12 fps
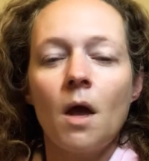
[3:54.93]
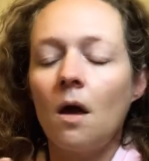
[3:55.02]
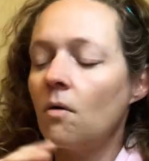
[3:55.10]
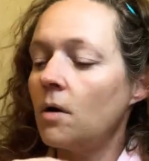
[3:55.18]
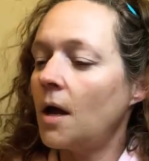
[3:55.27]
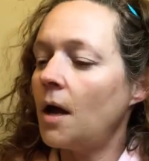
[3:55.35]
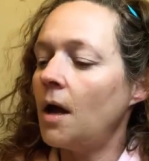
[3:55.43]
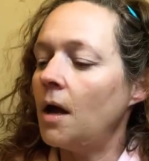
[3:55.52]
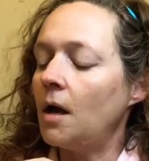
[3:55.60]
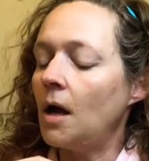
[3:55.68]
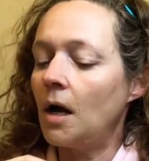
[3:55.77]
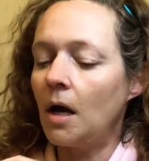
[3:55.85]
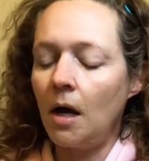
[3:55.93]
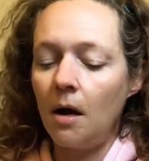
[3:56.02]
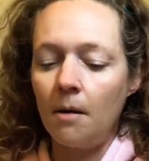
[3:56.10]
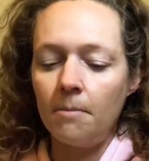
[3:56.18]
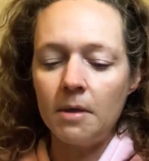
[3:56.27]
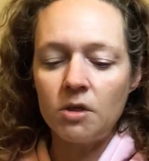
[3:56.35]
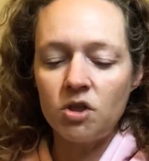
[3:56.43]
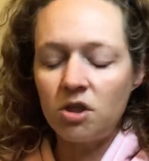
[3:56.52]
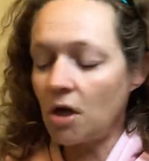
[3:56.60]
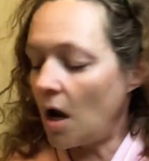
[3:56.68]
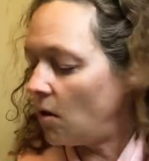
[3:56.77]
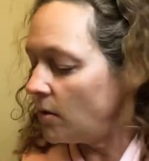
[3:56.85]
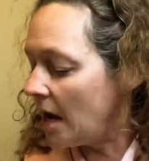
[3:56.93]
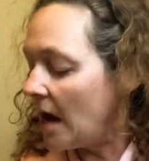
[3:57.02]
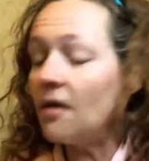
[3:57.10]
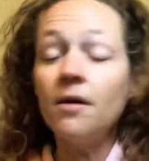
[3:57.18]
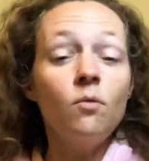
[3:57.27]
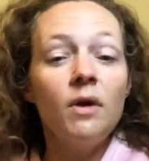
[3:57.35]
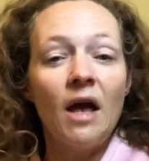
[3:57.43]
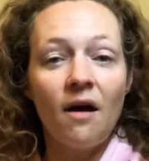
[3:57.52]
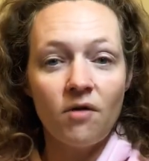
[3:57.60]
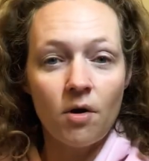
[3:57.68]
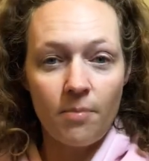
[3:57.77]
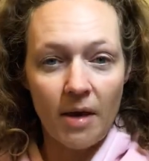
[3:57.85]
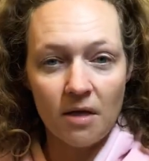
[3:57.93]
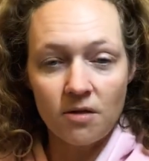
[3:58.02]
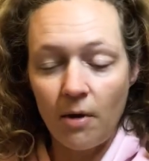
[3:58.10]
Okay, so now that we have our base,